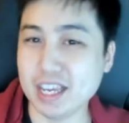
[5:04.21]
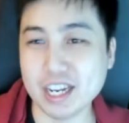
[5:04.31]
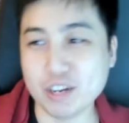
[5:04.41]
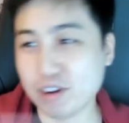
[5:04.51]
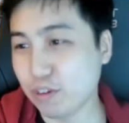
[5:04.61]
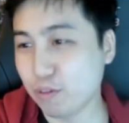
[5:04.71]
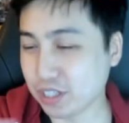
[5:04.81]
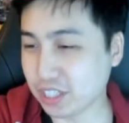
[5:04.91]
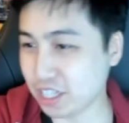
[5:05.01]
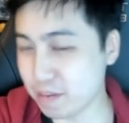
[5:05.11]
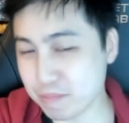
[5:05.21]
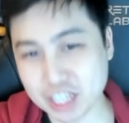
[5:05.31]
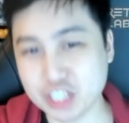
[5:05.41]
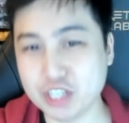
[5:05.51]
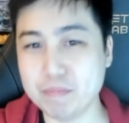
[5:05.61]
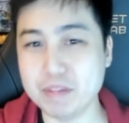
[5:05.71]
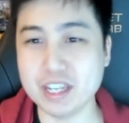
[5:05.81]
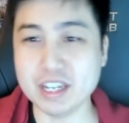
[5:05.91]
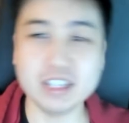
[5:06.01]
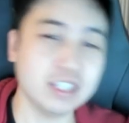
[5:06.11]
and then whoever wants to come in and jump
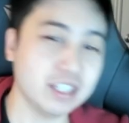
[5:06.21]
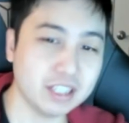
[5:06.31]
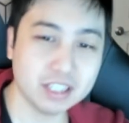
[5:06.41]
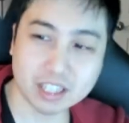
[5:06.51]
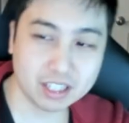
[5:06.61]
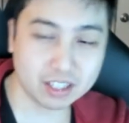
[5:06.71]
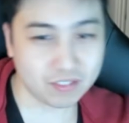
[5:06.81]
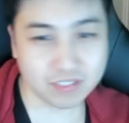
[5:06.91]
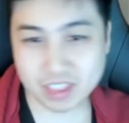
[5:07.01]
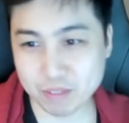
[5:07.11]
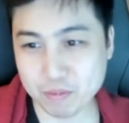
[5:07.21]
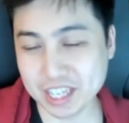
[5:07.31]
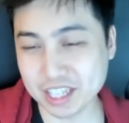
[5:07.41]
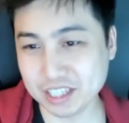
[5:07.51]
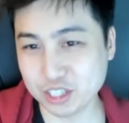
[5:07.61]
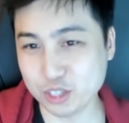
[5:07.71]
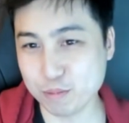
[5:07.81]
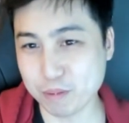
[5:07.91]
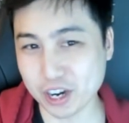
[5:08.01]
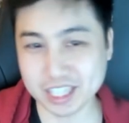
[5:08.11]
in we can
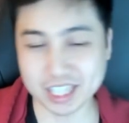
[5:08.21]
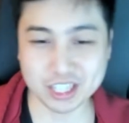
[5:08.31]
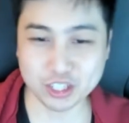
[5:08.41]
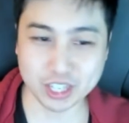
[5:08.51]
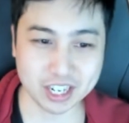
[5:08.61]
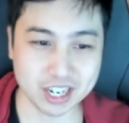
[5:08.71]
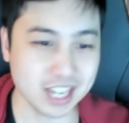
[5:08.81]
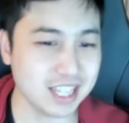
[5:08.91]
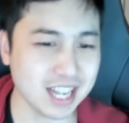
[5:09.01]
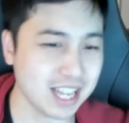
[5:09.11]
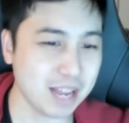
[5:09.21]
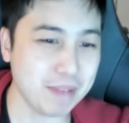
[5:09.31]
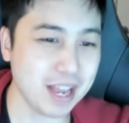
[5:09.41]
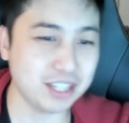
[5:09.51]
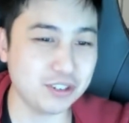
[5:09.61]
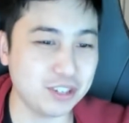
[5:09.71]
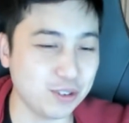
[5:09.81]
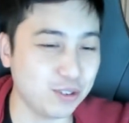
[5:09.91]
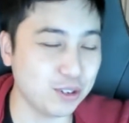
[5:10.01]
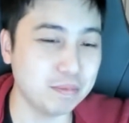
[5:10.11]
do party things together. It's not that bad doing
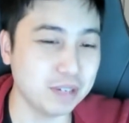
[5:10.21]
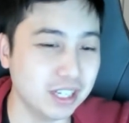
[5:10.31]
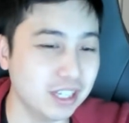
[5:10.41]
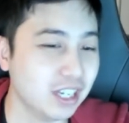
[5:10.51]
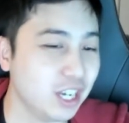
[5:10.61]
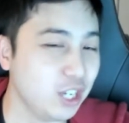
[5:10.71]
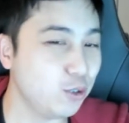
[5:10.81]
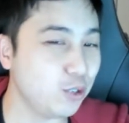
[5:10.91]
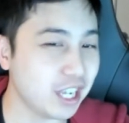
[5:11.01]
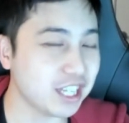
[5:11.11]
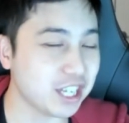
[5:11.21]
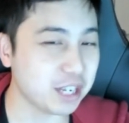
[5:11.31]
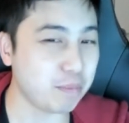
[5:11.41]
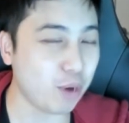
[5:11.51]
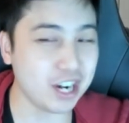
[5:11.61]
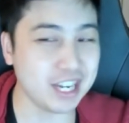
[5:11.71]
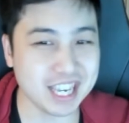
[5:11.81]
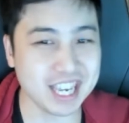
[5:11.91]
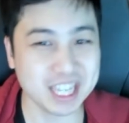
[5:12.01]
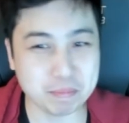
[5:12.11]
solo, but you do get the party
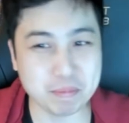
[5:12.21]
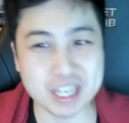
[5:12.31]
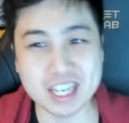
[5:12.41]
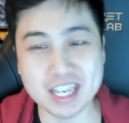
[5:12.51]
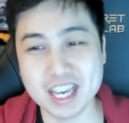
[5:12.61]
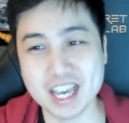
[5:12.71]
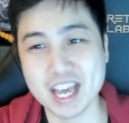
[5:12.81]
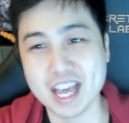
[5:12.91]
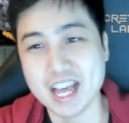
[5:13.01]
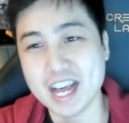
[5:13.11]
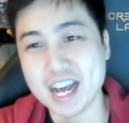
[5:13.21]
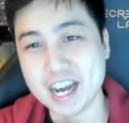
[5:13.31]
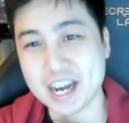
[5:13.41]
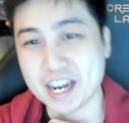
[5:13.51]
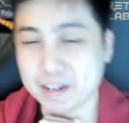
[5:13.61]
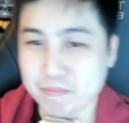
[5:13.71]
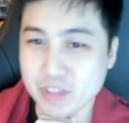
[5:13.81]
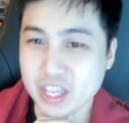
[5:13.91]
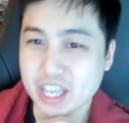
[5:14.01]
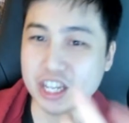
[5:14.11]
exp um
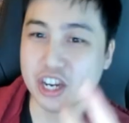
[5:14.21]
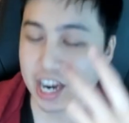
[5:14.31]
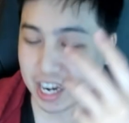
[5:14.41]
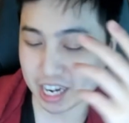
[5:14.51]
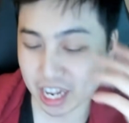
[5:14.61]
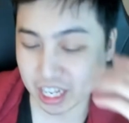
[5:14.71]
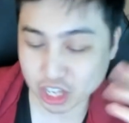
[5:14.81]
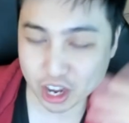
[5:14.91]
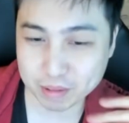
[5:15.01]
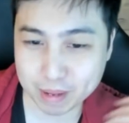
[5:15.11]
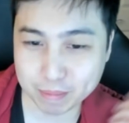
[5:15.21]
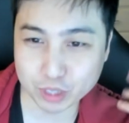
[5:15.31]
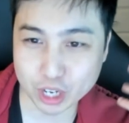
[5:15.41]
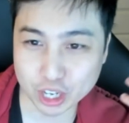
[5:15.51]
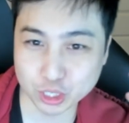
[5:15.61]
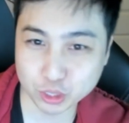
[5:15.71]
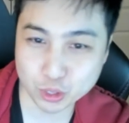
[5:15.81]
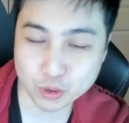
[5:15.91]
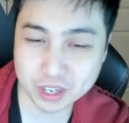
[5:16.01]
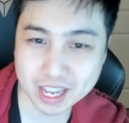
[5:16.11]
in there. And then as long as I'm also
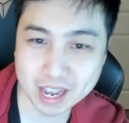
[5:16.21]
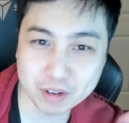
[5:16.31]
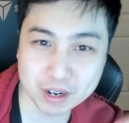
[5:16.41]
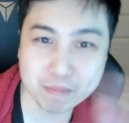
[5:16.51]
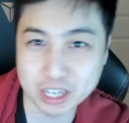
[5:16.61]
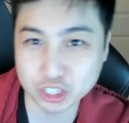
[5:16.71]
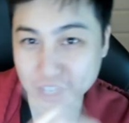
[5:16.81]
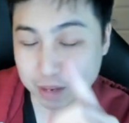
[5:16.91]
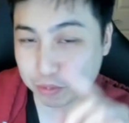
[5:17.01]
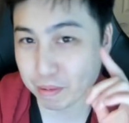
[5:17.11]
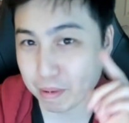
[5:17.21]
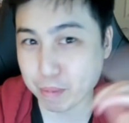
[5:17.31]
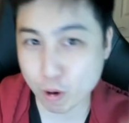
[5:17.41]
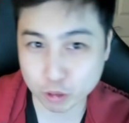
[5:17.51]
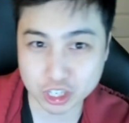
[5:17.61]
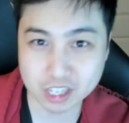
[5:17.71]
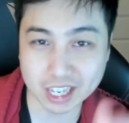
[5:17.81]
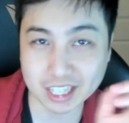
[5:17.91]
doing it, I want to make sure to upgrade my potion